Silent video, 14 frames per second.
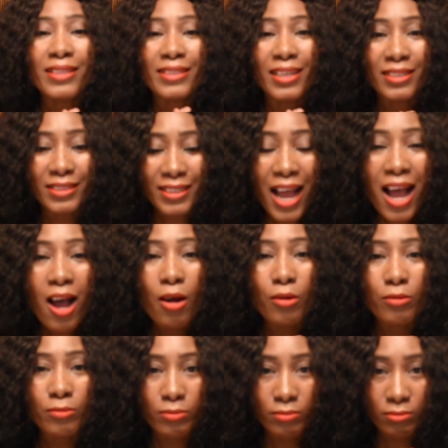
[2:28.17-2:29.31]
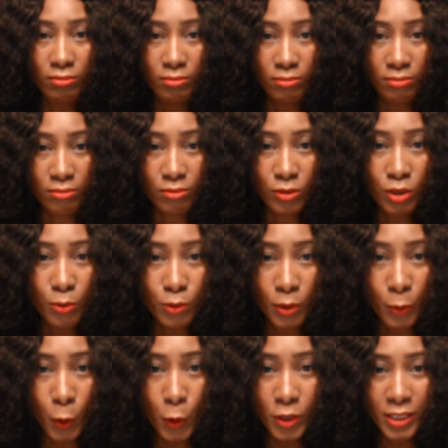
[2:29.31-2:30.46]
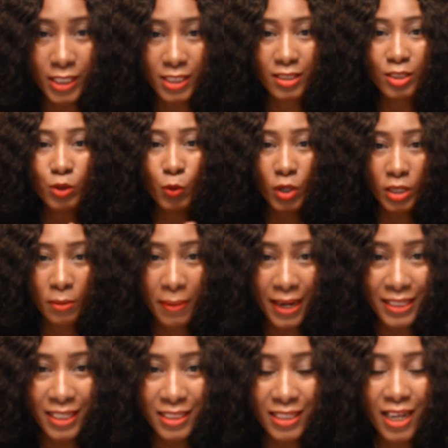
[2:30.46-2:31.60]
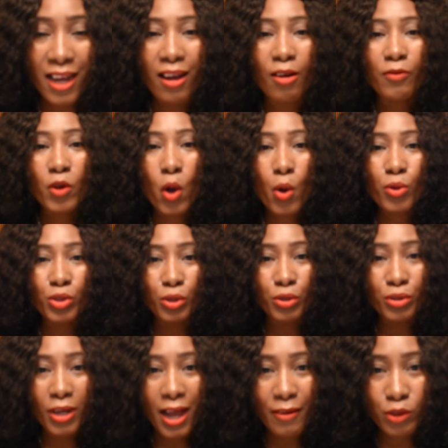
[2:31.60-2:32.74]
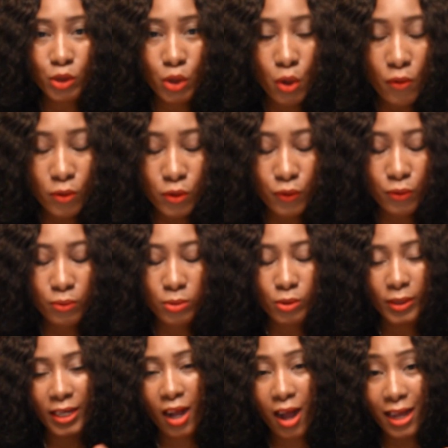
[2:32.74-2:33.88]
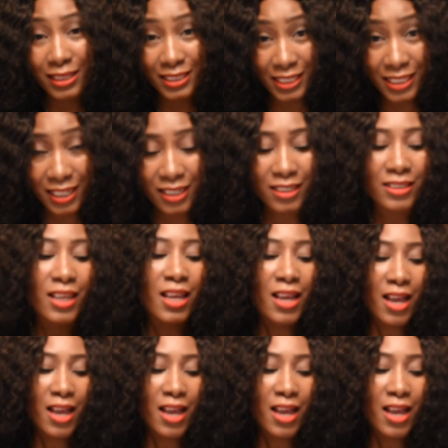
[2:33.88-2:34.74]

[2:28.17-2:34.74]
Then now, the process, you want to buy that car, of course you're going to have to go to a car dealer,